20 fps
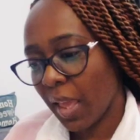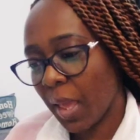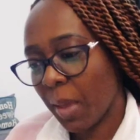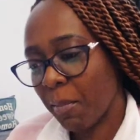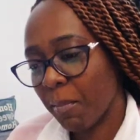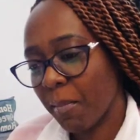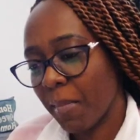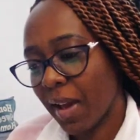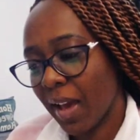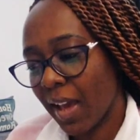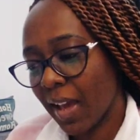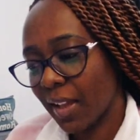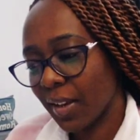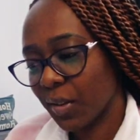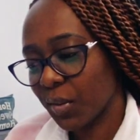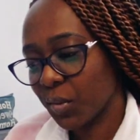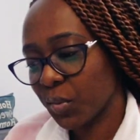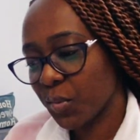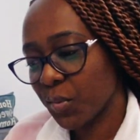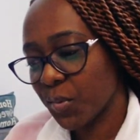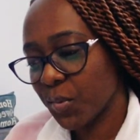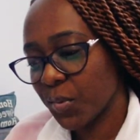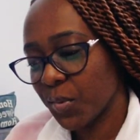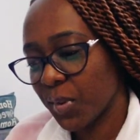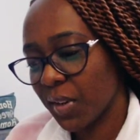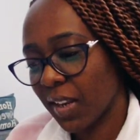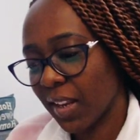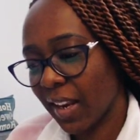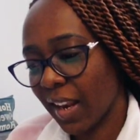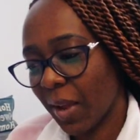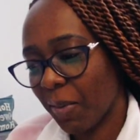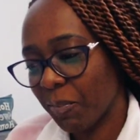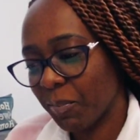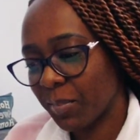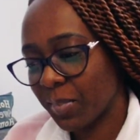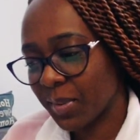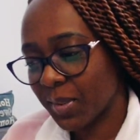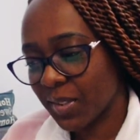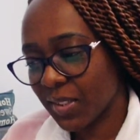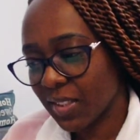A man who
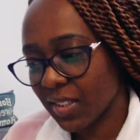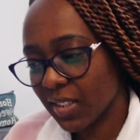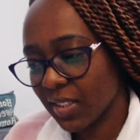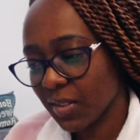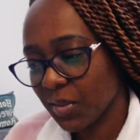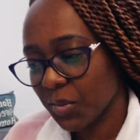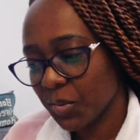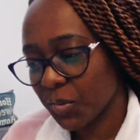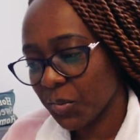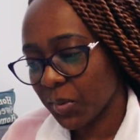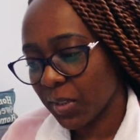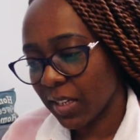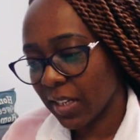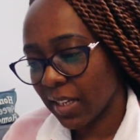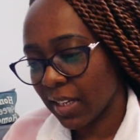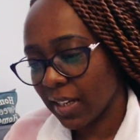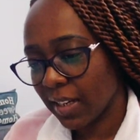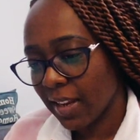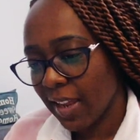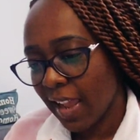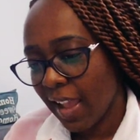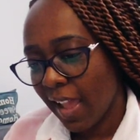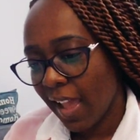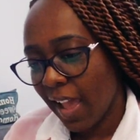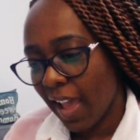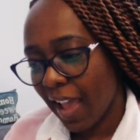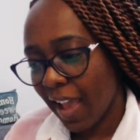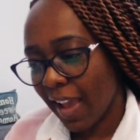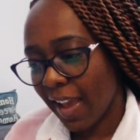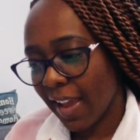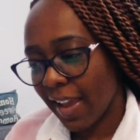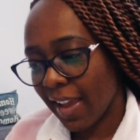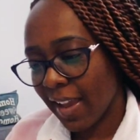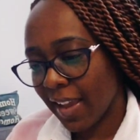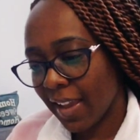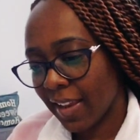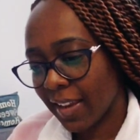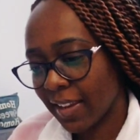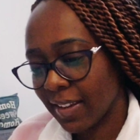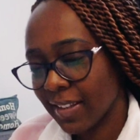claps when
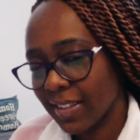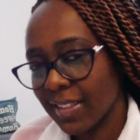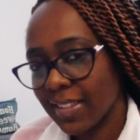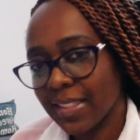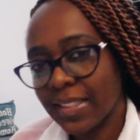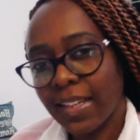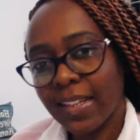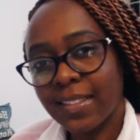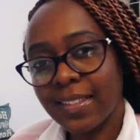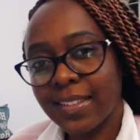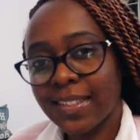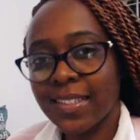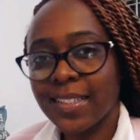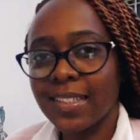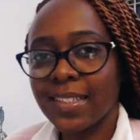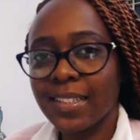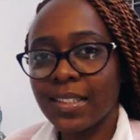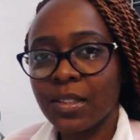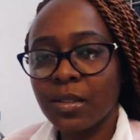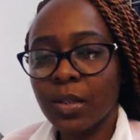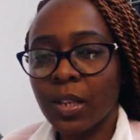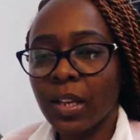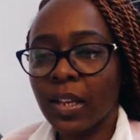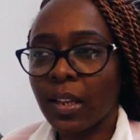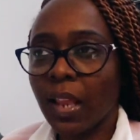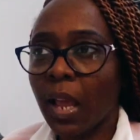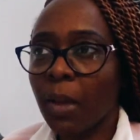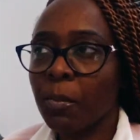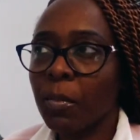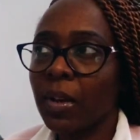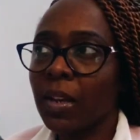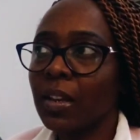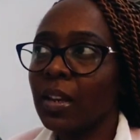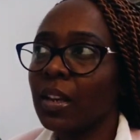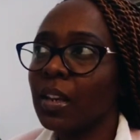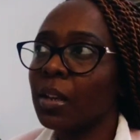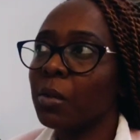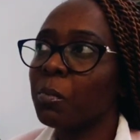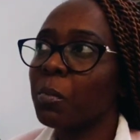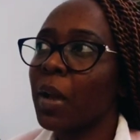I succeed. I, I mean,
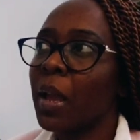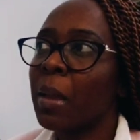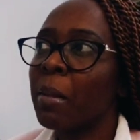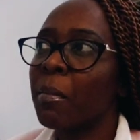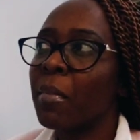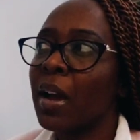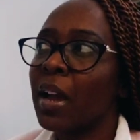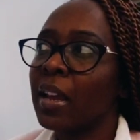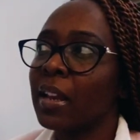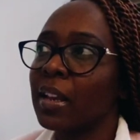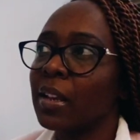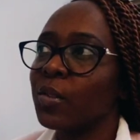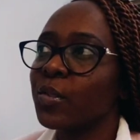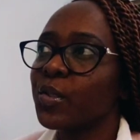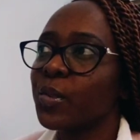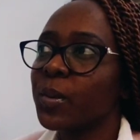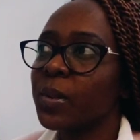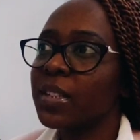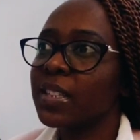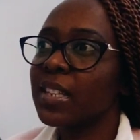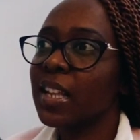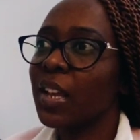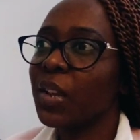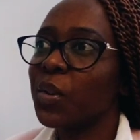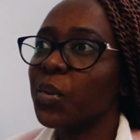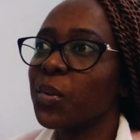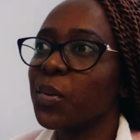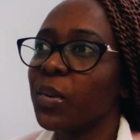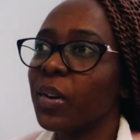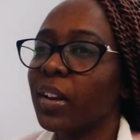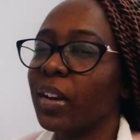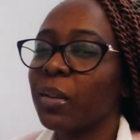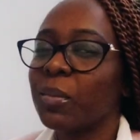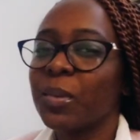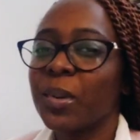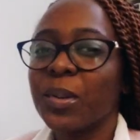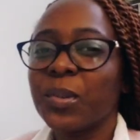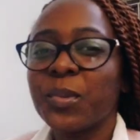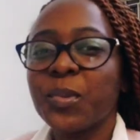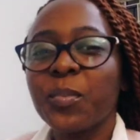in my mind, I was always like, you know what, I'm
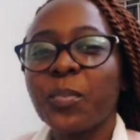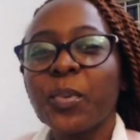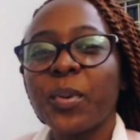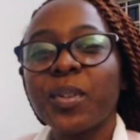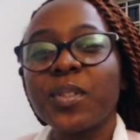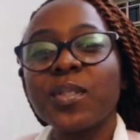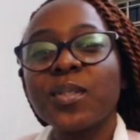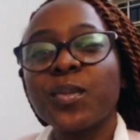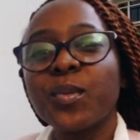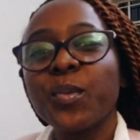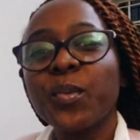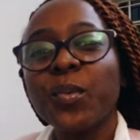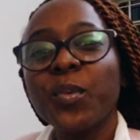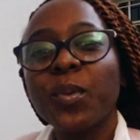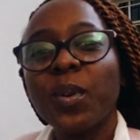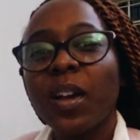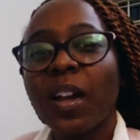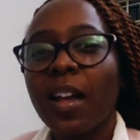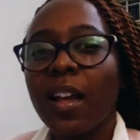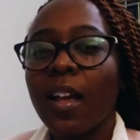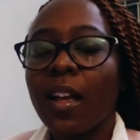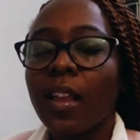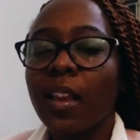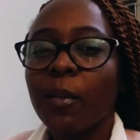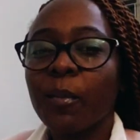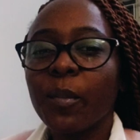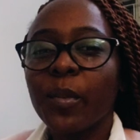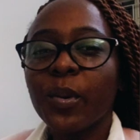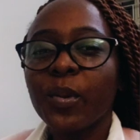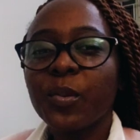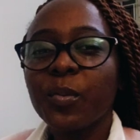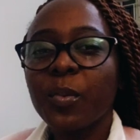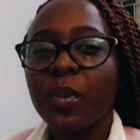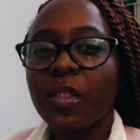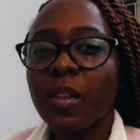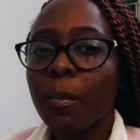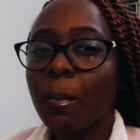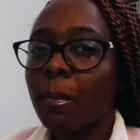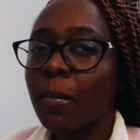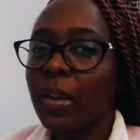going to pursue. I'm going to be
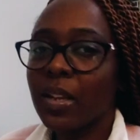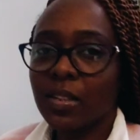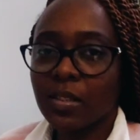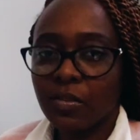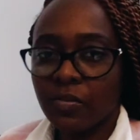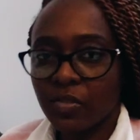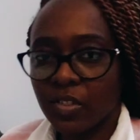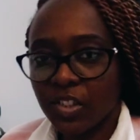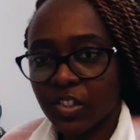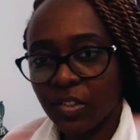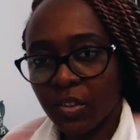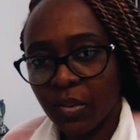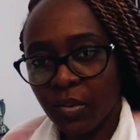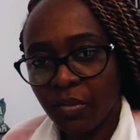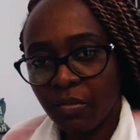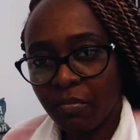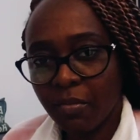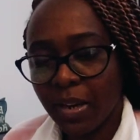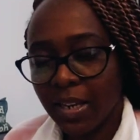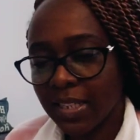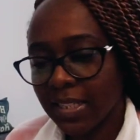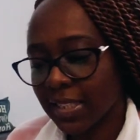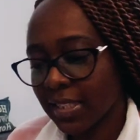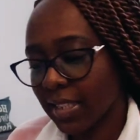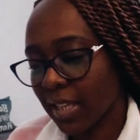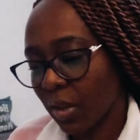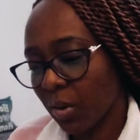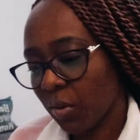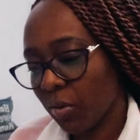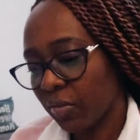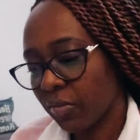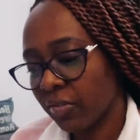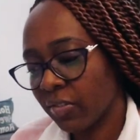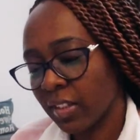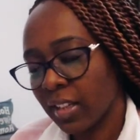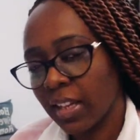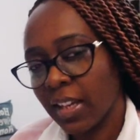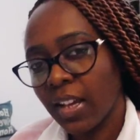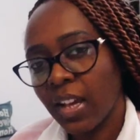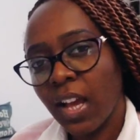the best version of myself,
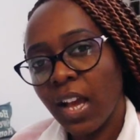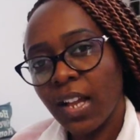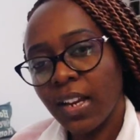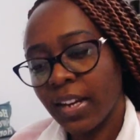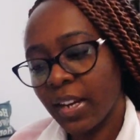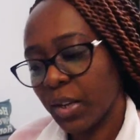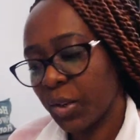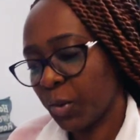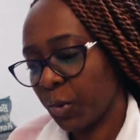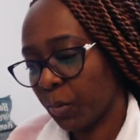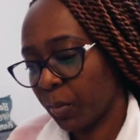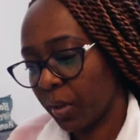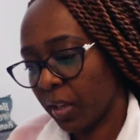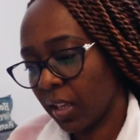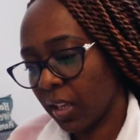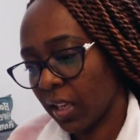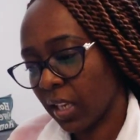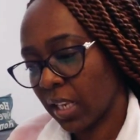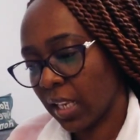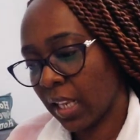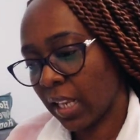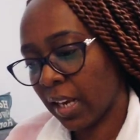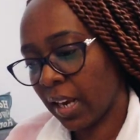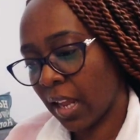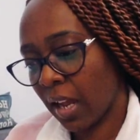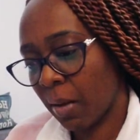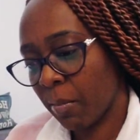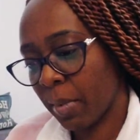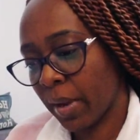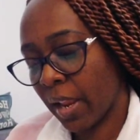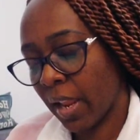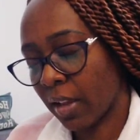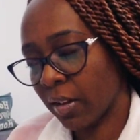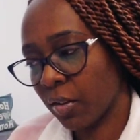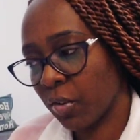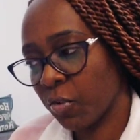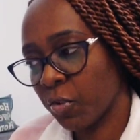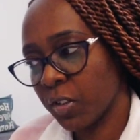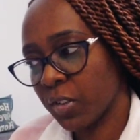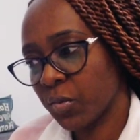and I hope he can clap. I, I
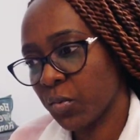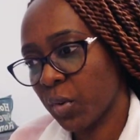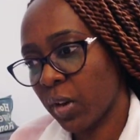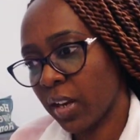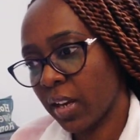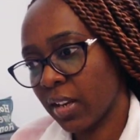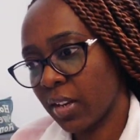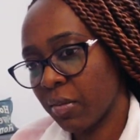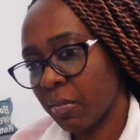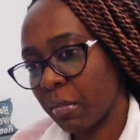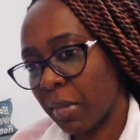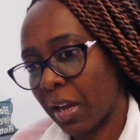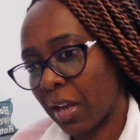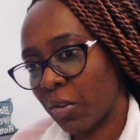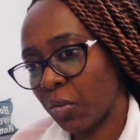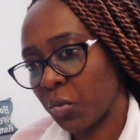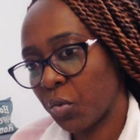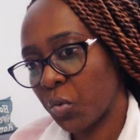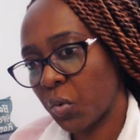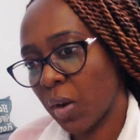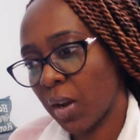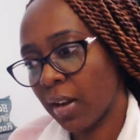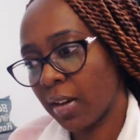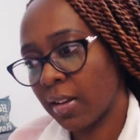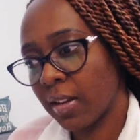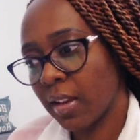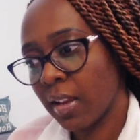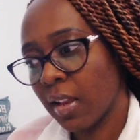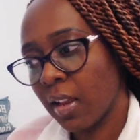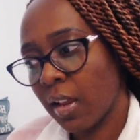always wanted a man who had